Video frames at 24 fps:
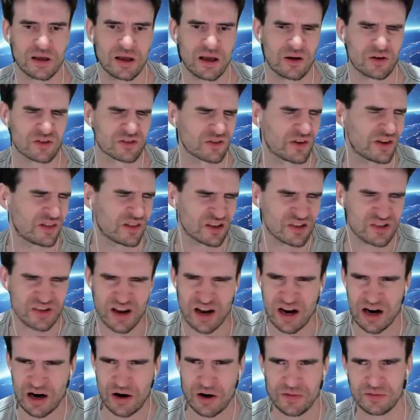obviously in the
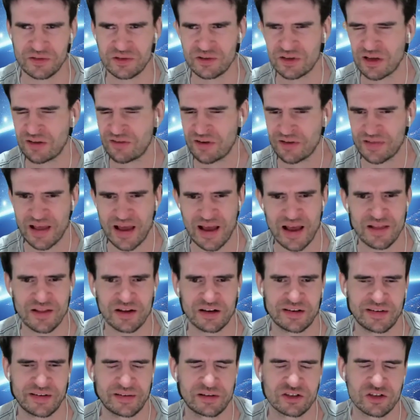shower and stuff like that,
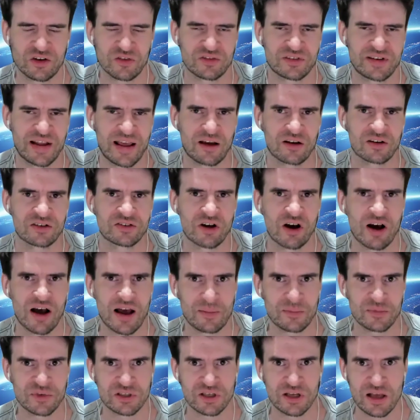other sort of down
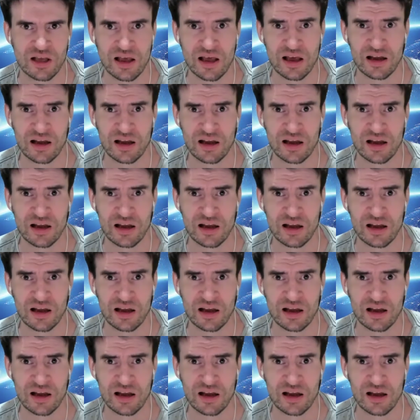times.